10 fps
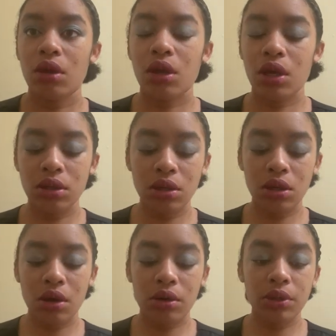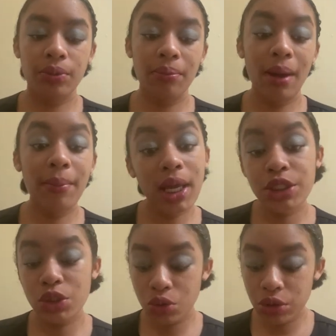And then now I'm going to put my
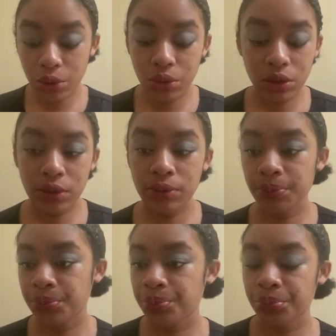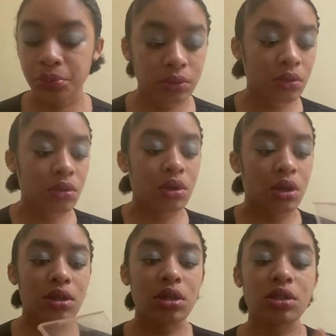blush on, y'all.
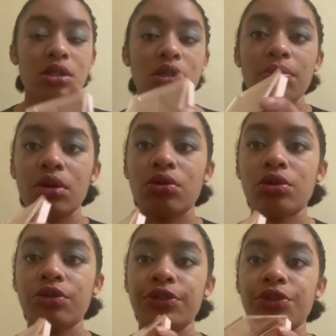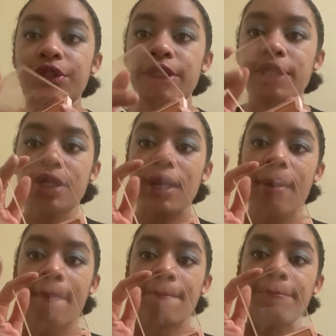And this is the Mineral Fusion
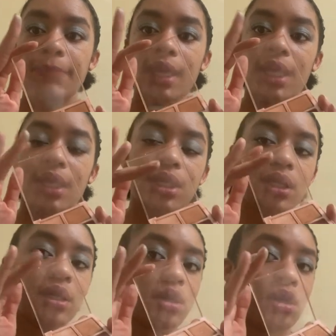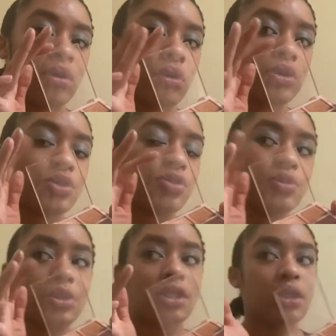palette, also
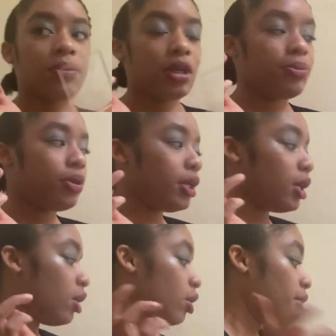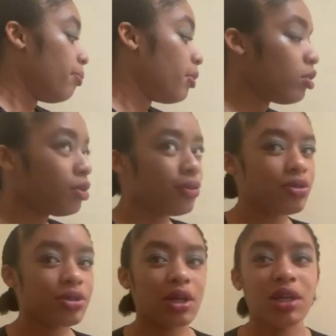from JCPenney Beauty. Mineral
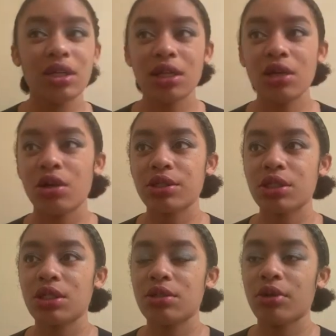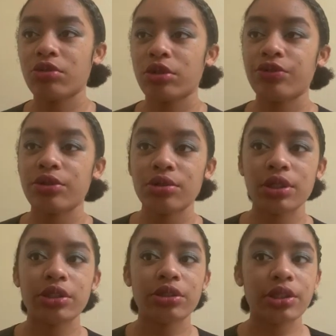Fusion, anything y'all see, Mineral
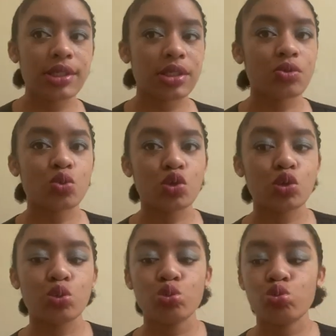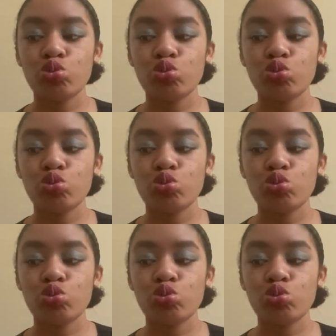Fusion, Jason Wu.